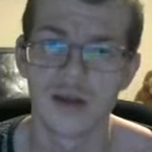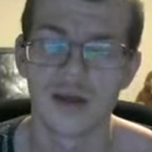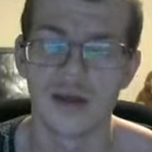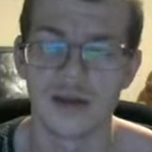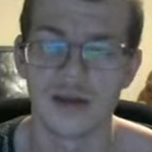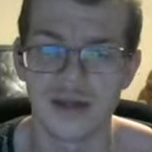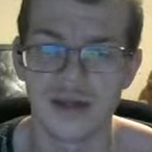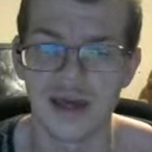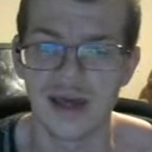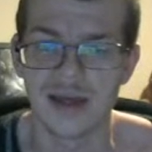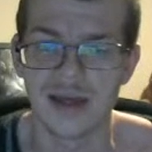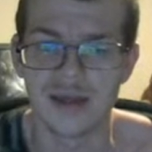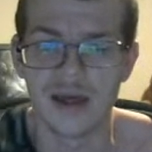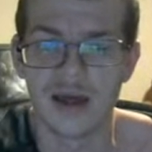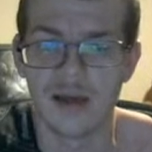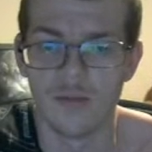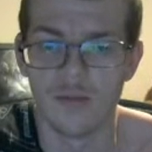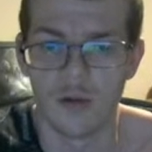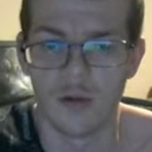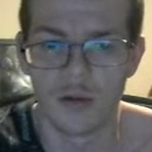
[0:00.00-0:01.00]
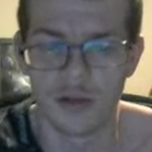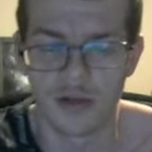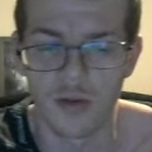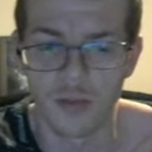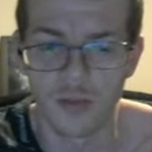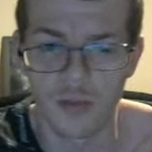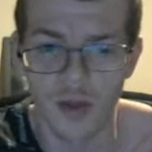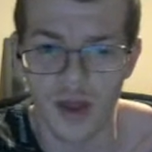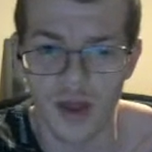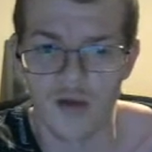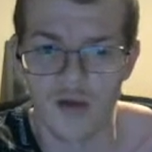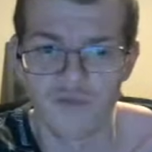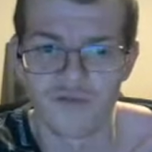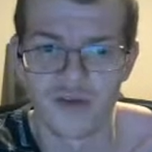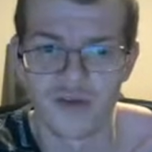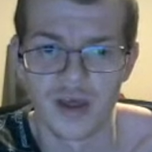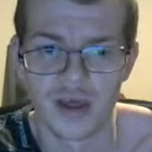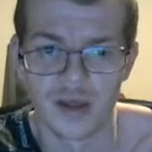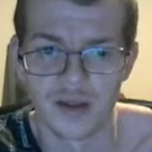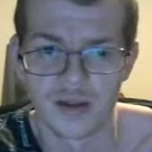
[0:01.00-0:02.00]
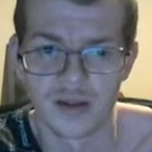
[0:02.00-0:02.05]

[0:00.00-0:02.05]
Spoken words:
Yeah, it was the playoff, yeah.